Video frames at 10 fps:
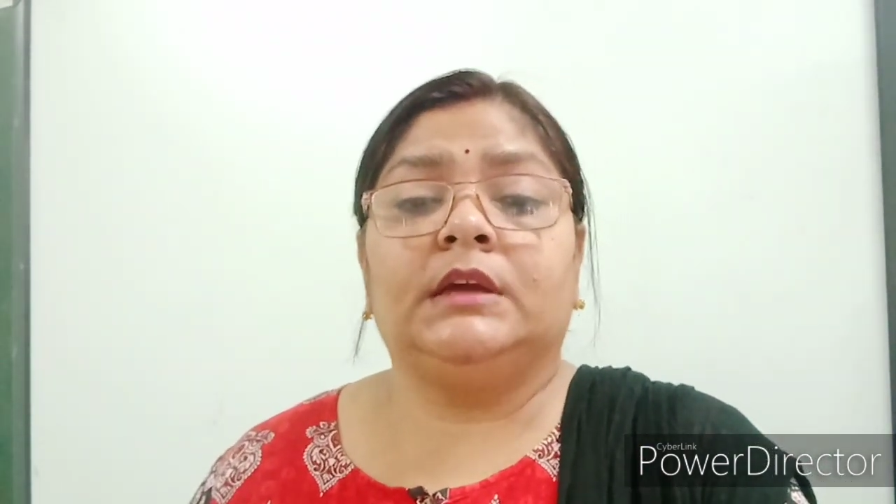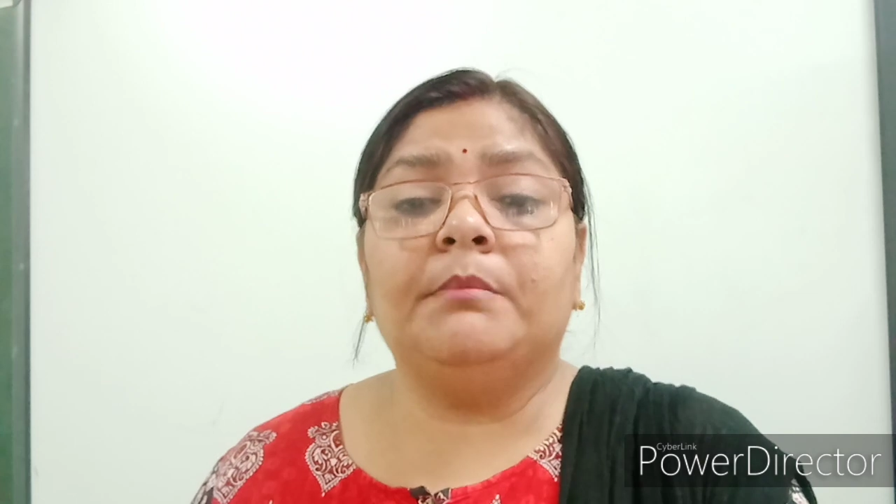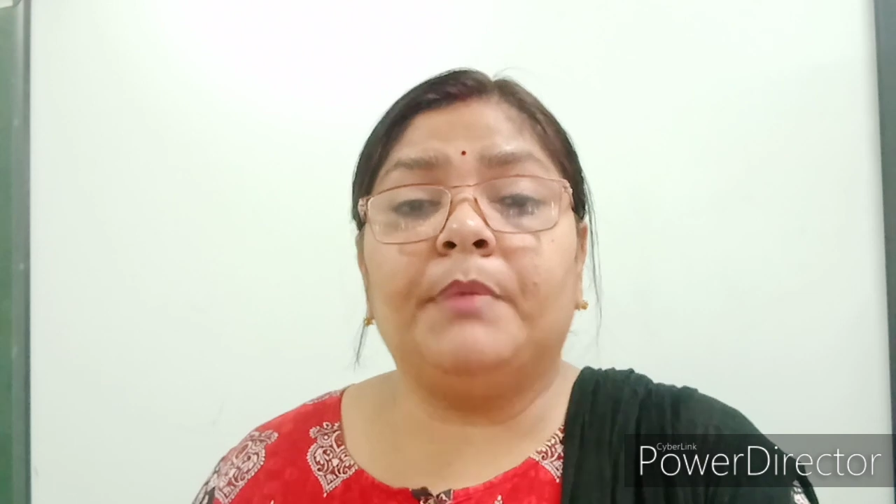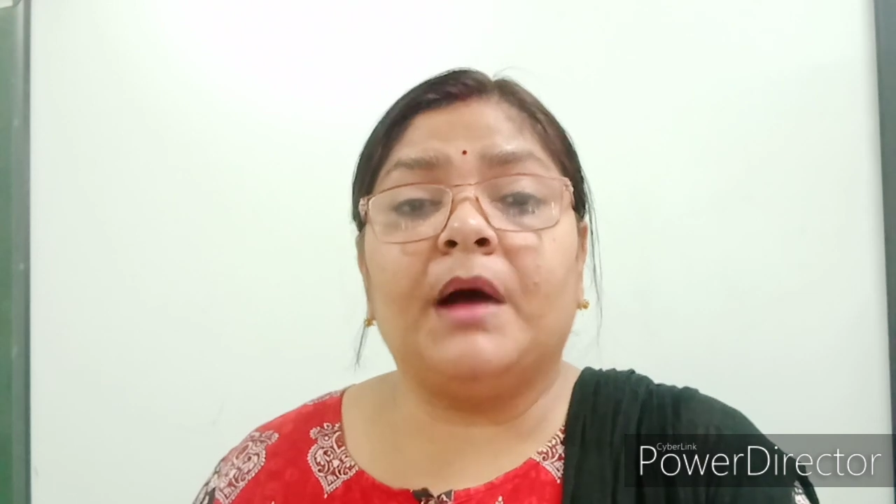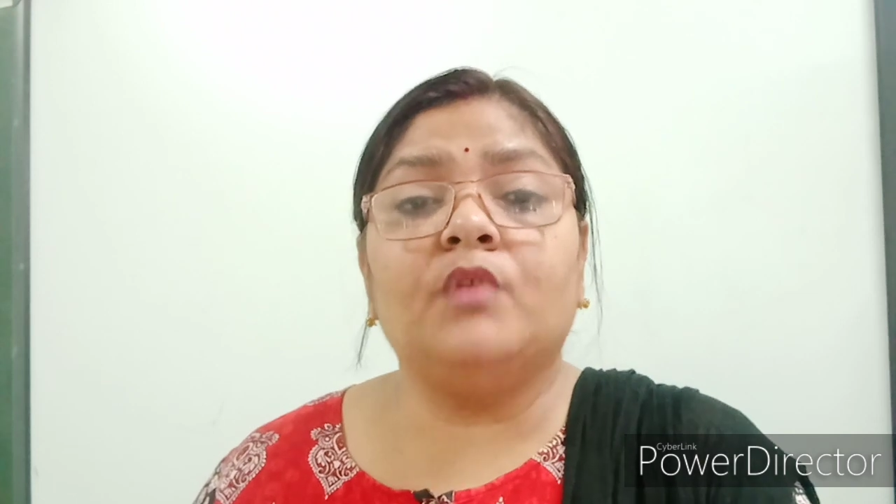
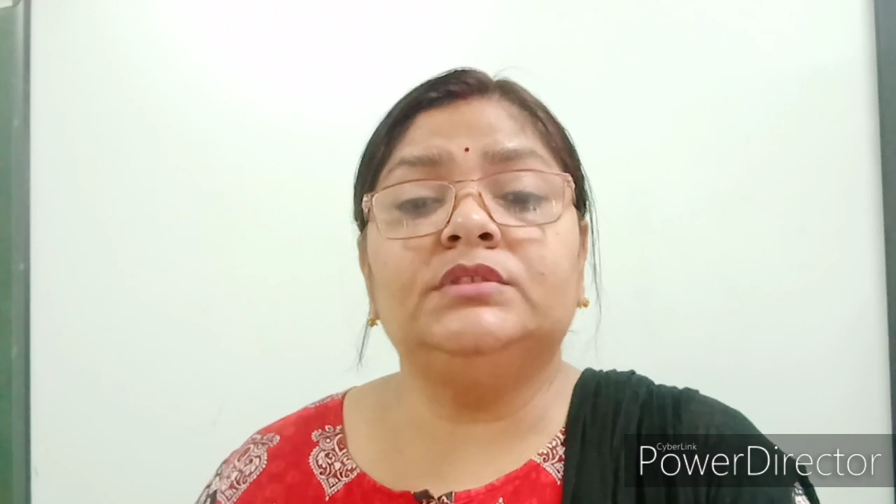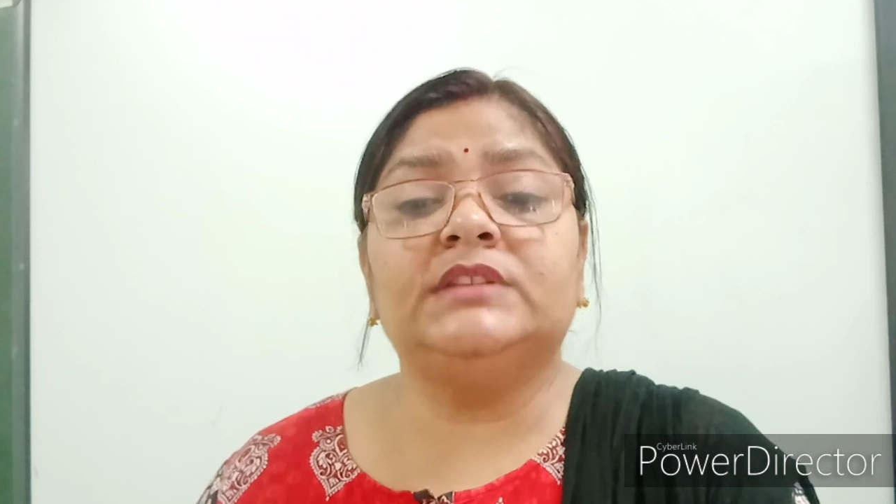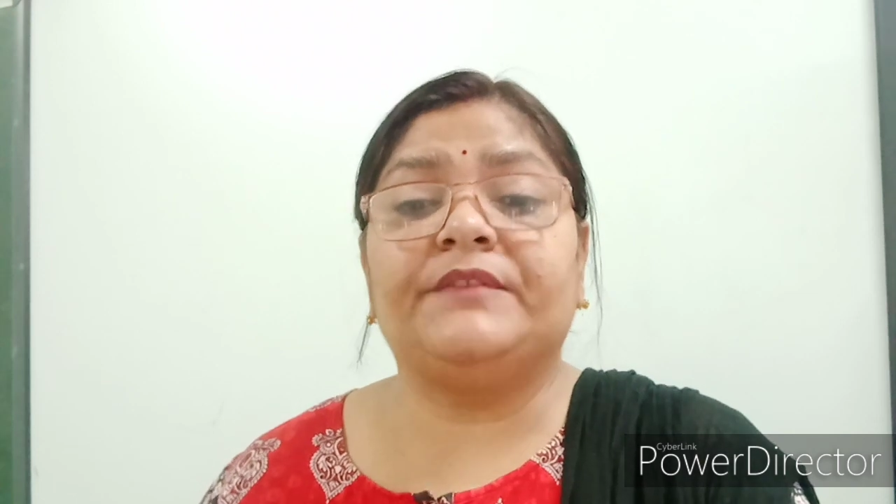compounds